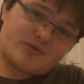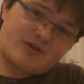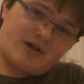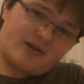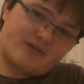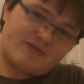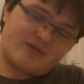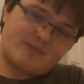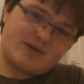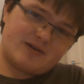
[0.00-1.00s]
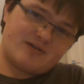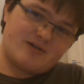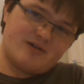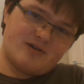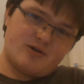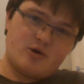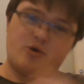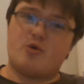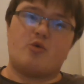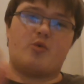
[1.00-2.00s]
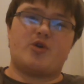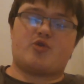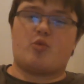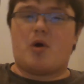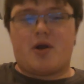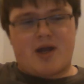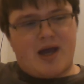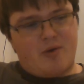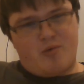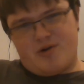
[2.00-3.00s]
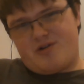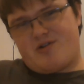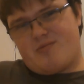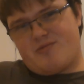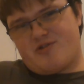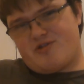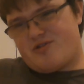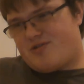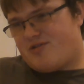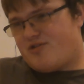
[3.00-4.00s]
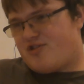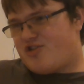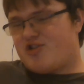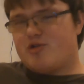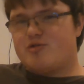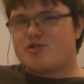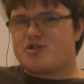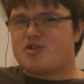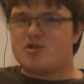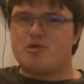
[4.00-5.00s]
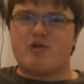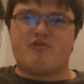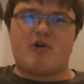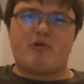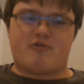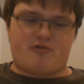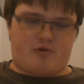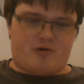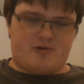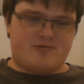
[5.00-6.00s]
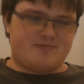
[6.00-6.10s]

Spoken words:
with all of them, and which one I would choose to vote for